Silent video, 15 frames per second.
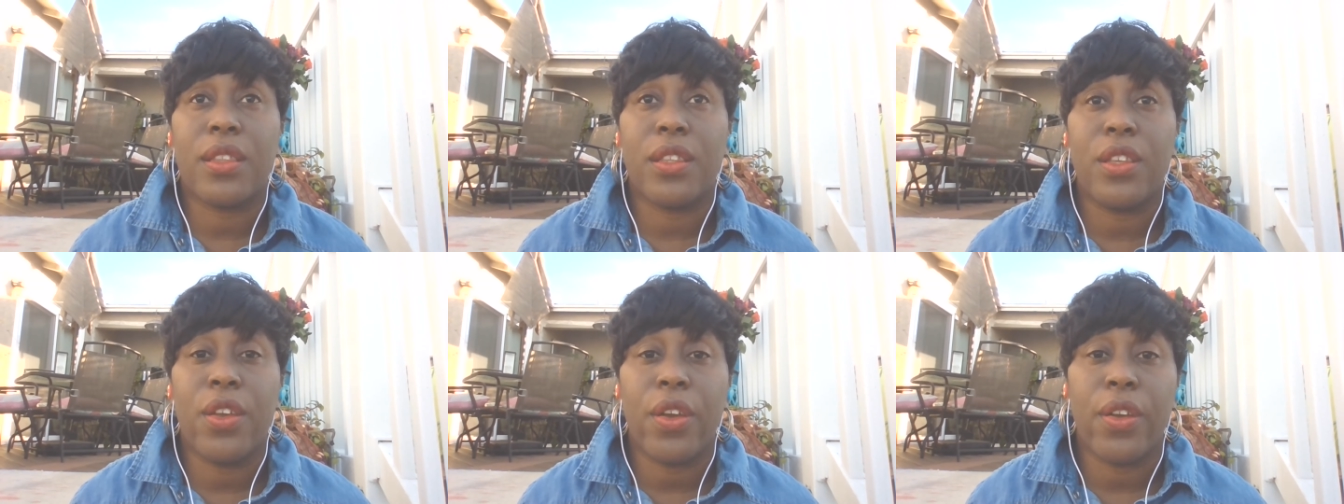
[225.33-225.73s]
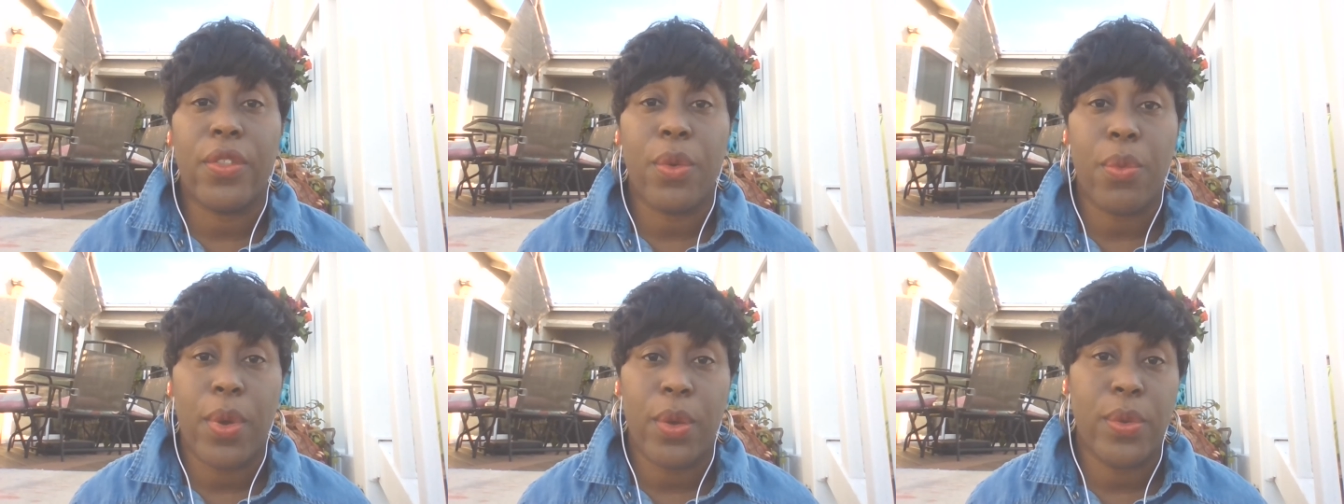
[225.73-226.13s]
you're
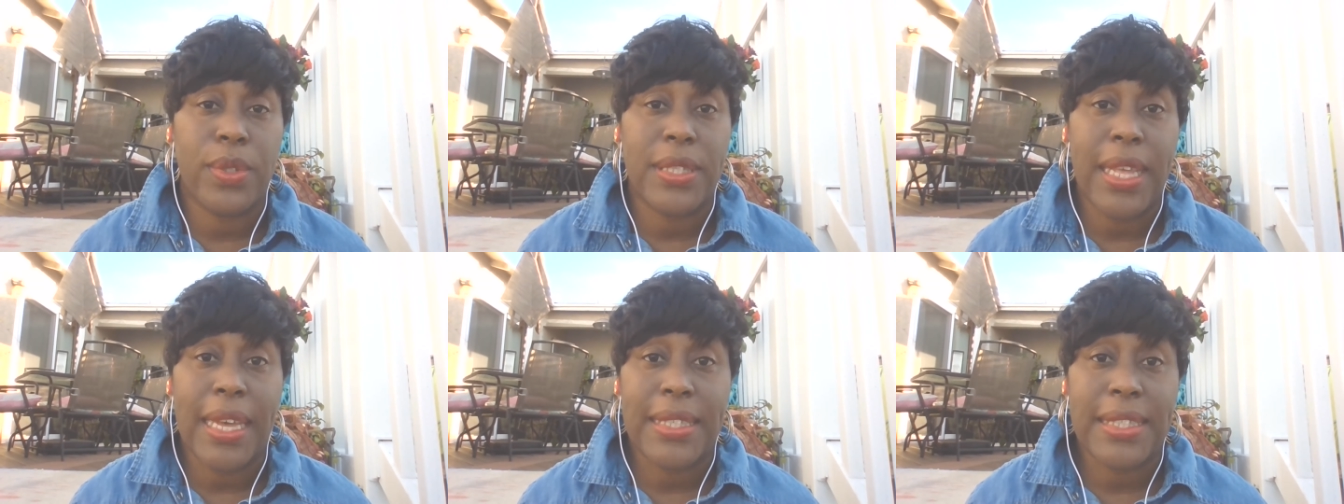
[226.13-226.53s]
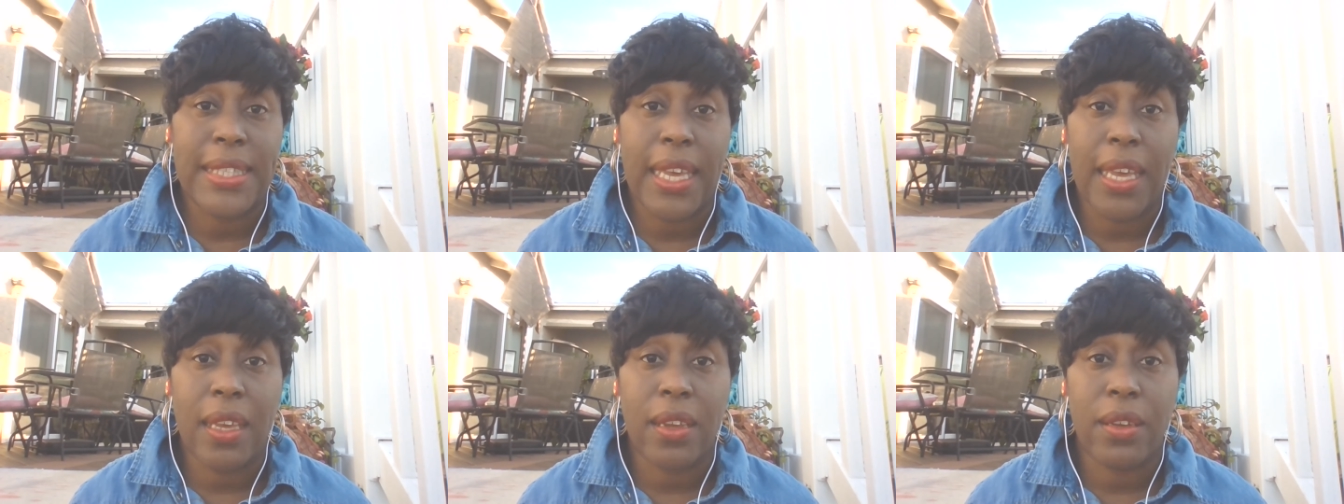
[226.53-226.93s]
the one who's not
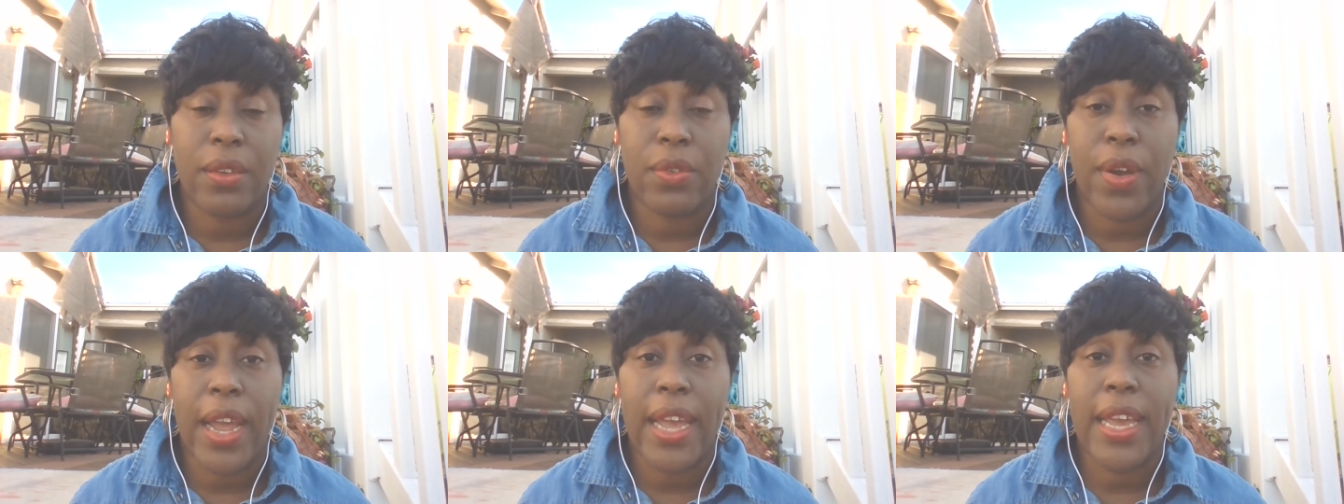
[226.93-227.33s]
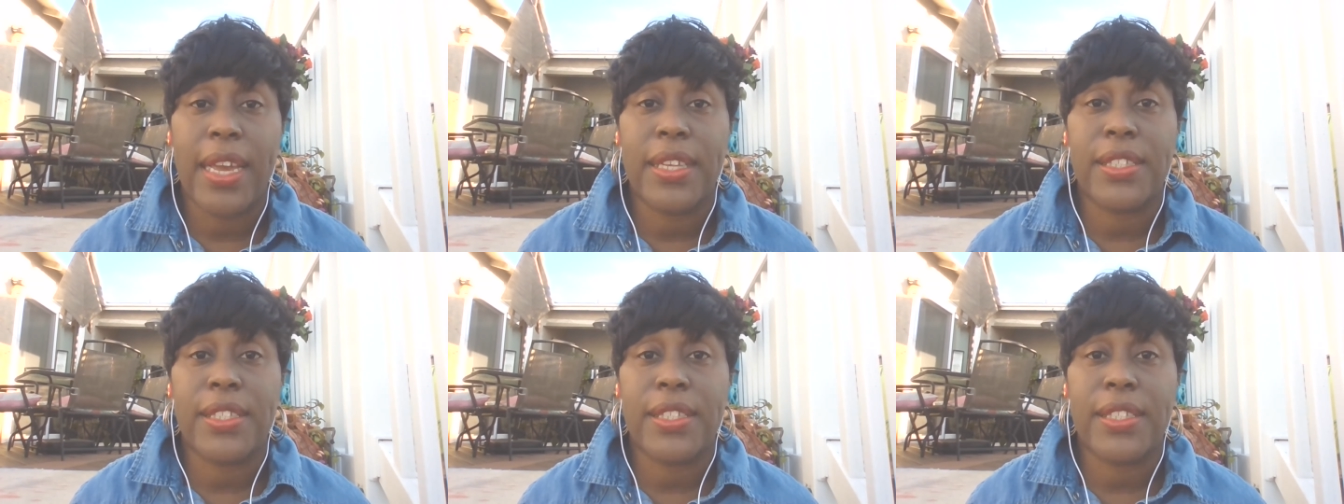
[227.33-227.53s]
sick, right?